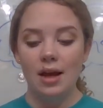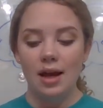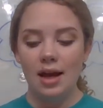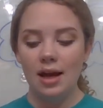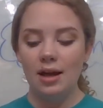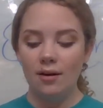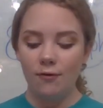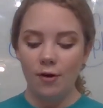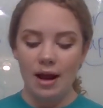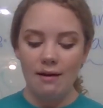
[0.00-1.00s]
And
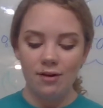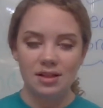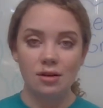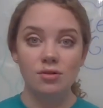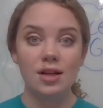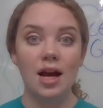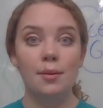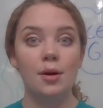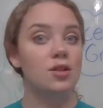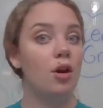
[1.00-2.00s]
for every single
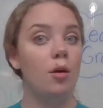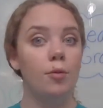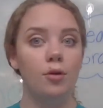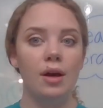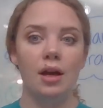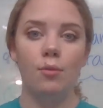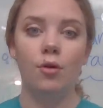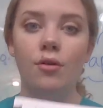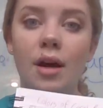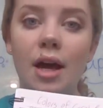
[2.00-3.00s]
time I saw a blue
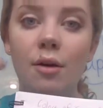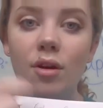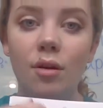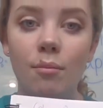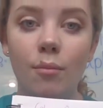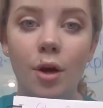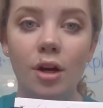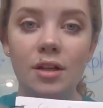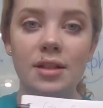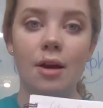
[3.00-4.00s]
animal, I would
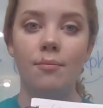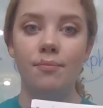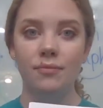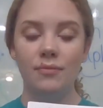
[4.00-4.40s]
mark it down.